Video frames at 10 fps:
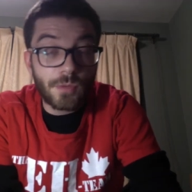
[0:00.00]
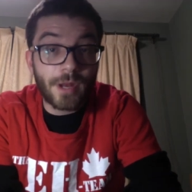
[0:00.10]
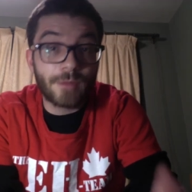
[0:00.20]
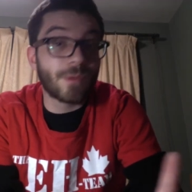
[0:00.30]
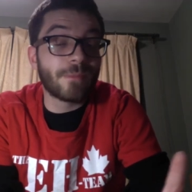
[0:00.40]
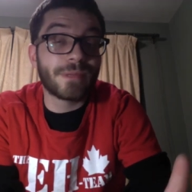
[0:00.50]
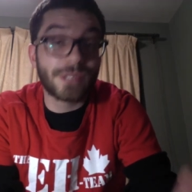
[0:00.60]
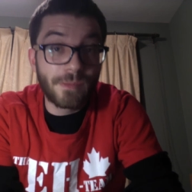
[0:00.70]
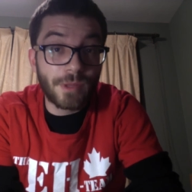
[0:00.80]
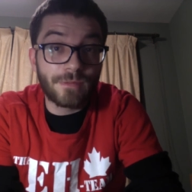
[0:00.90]
yet. I've been a
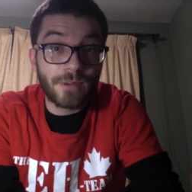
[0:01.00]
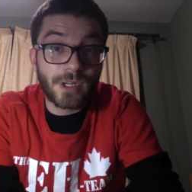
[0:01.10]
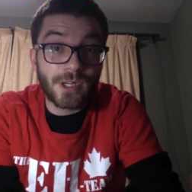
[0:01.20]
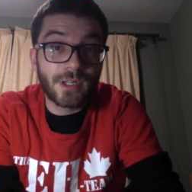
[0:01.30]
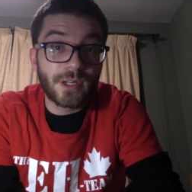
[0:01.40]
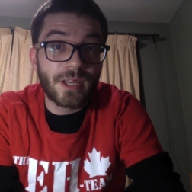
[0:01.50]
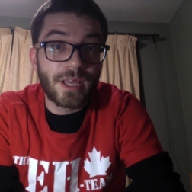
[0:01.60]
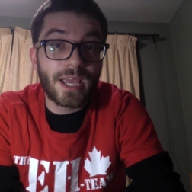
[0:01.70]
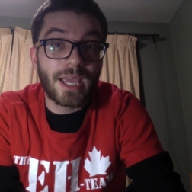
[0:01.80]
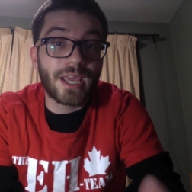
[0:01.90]
busy motherfucker,
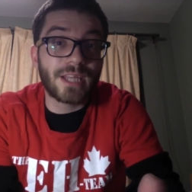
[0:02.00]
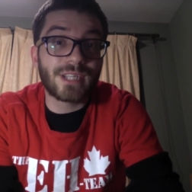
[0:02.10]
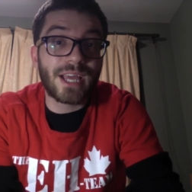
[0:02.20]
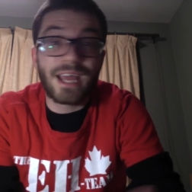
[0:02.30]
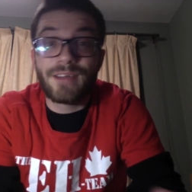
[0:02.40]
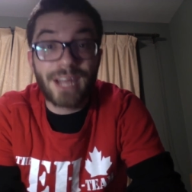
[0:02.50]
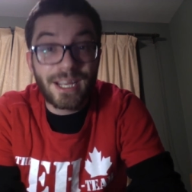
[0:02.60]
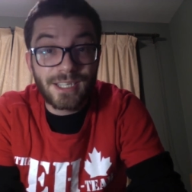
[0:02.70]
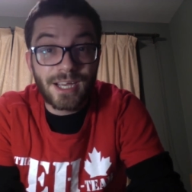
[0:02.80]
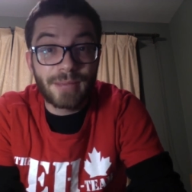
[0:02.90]
and I haven't had
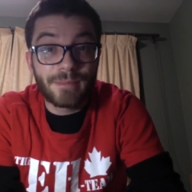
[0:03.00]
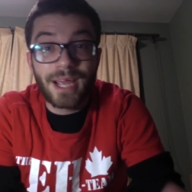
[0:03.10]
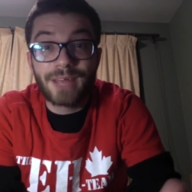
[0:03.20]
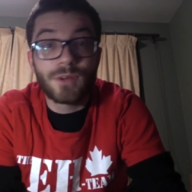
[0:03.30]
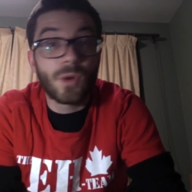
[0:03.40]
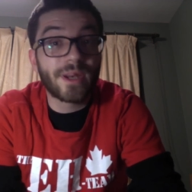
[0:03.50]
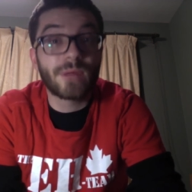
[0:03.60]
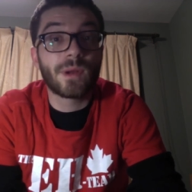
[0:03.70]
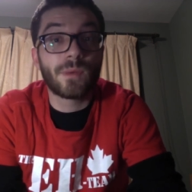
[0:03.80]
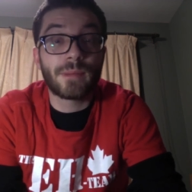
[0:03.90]
time. I have no idea
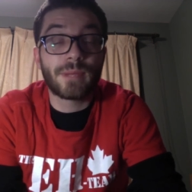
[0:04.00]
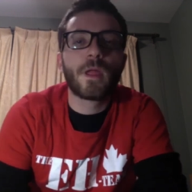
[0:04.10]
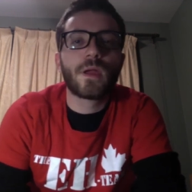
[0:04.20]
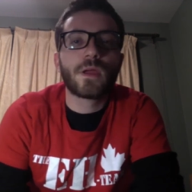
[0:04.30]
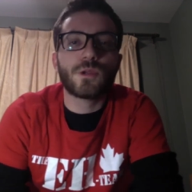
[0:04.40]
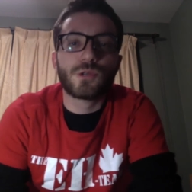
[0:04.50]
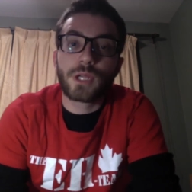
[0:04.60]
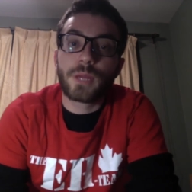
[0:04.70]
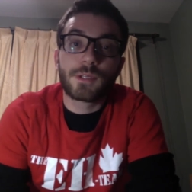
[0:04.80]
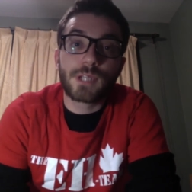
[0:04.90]
what I want to be.
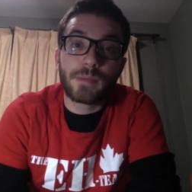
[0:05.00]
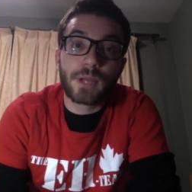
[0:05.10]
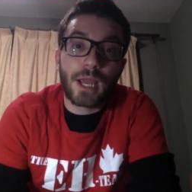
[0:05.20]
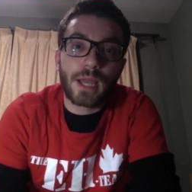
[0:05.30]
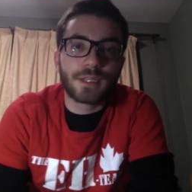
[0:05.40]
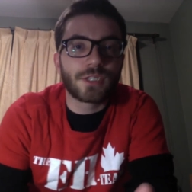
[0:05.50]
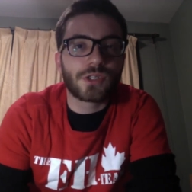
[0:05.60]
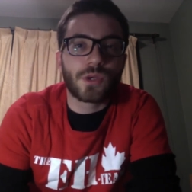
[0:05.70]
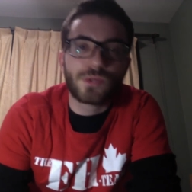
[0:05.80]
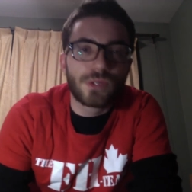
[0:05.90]
Usually I'm the type of guy that just
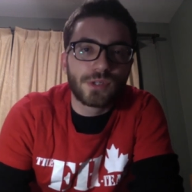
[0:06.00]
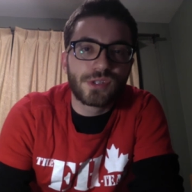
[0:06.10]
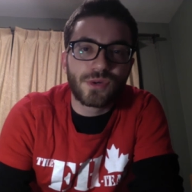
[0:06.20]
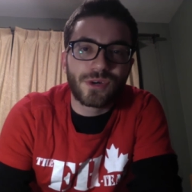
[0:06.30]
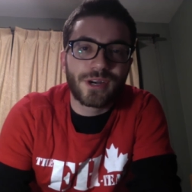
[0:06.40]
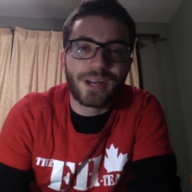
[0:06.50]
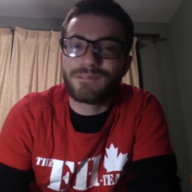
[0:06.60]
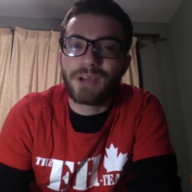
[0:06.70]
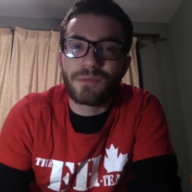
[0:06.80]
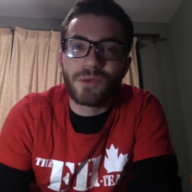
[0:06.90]
goes to the store and I
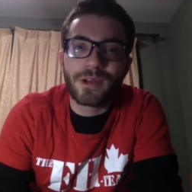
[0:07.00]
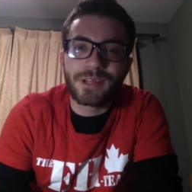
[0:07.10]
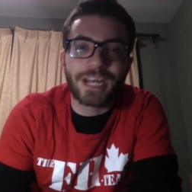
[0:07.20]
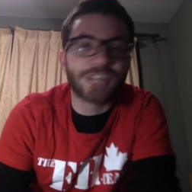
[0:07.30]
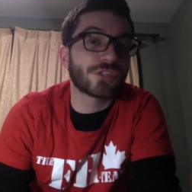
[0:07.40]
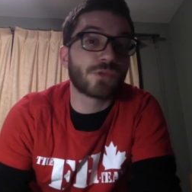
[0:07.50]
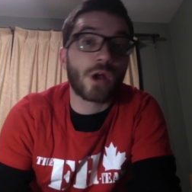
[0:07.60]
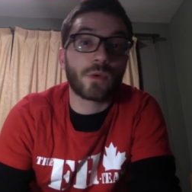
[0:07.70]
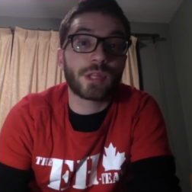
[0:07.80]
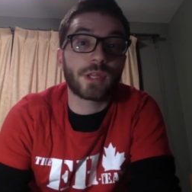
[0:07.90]
find one and I just
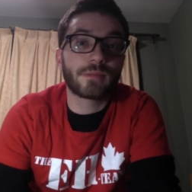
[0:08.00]
rock with it.